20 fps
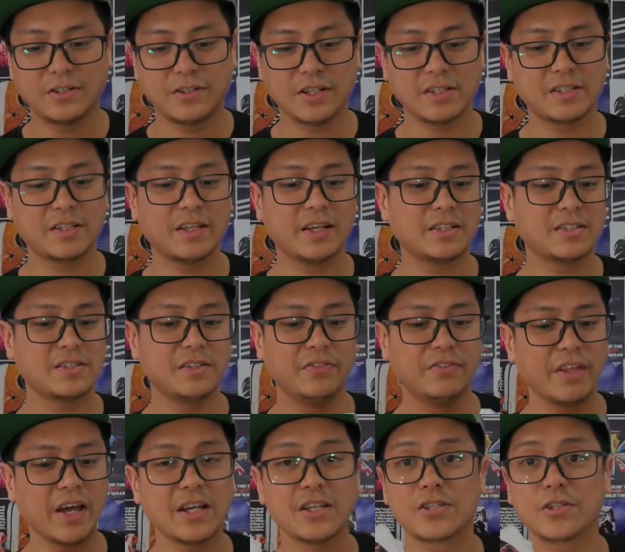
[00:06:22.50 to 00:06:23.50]
just gets
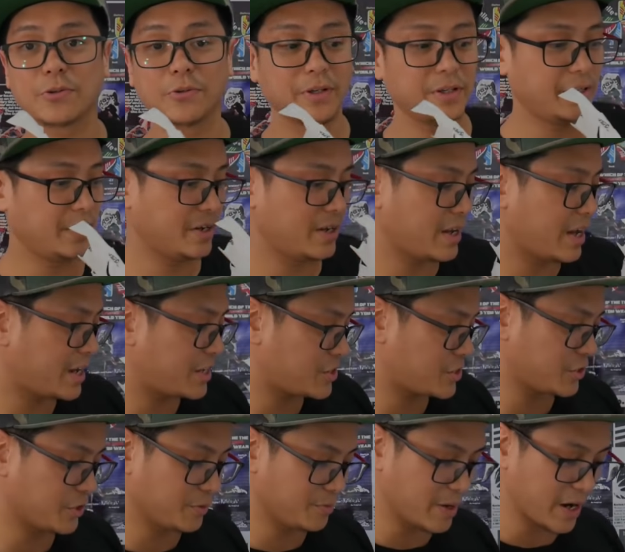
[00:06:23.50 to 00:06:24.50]
nicer and
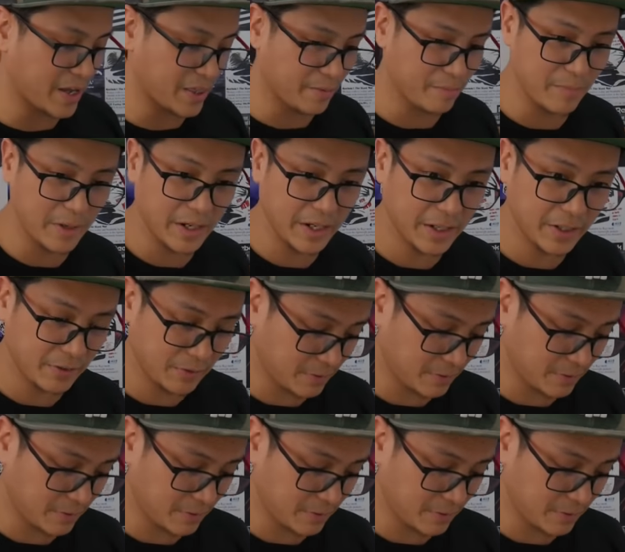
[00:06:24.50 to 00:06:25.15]
nicer by the minute.